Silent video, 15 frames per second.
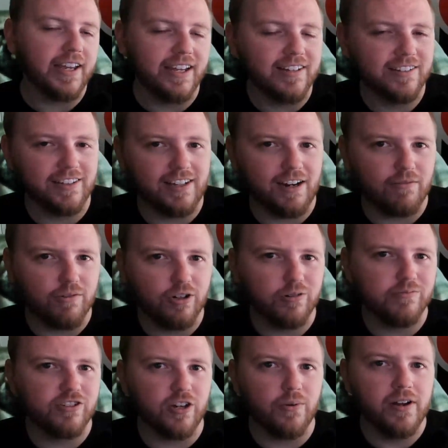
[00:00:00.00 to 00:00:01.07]
into that room.
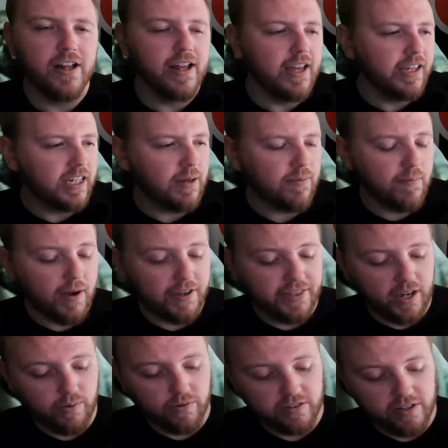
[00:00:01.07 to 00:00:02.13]
So keep in mind
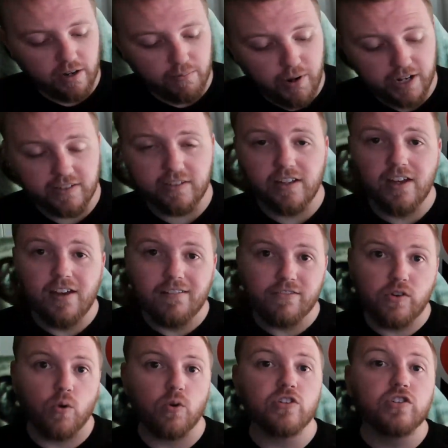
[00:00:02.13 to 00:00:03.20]
that one's there. But
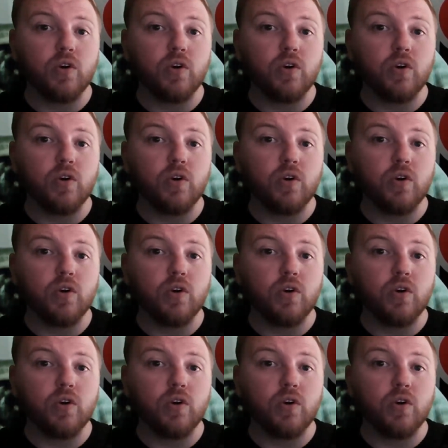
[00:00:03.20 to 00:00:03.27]
of course,